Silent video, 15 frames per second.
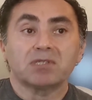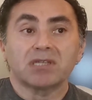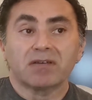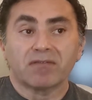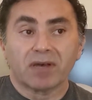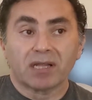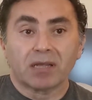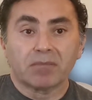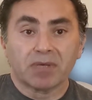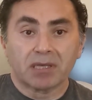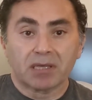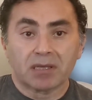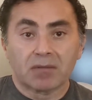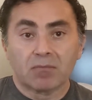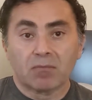
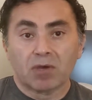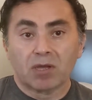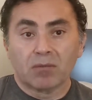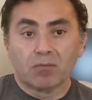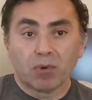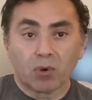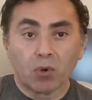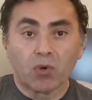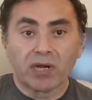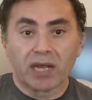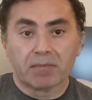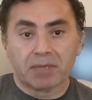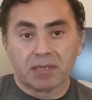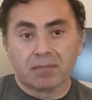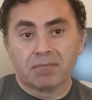developing and
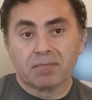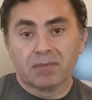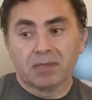programming.